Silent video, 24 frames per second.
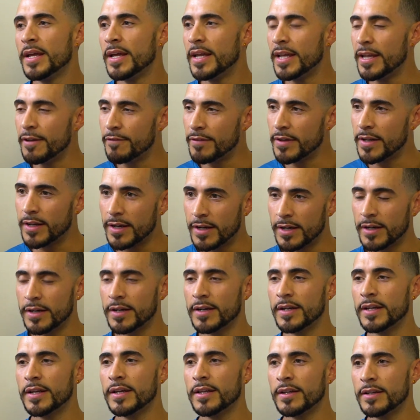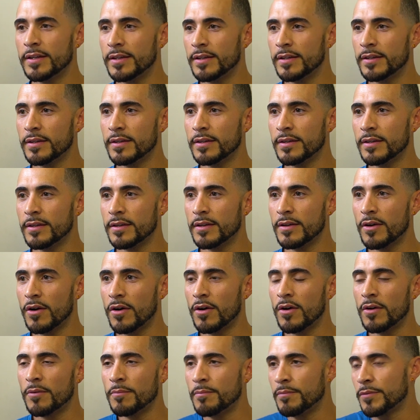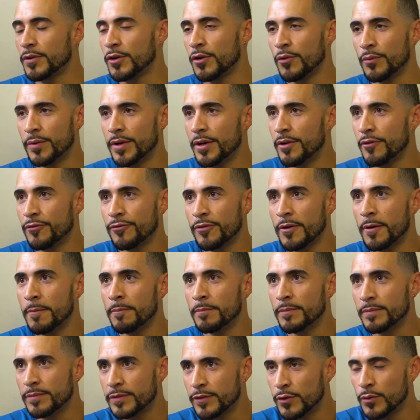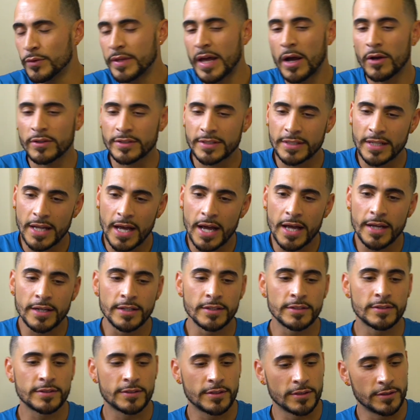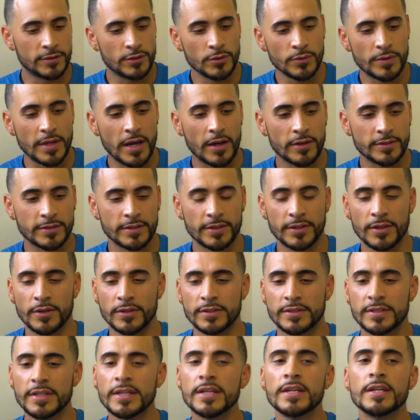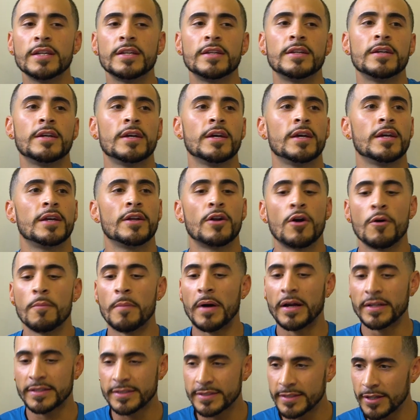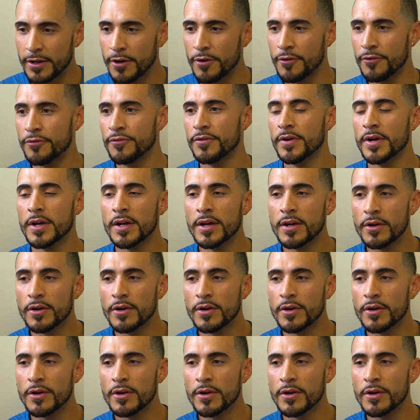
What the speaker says: even in career from 2009 to 2013, myself,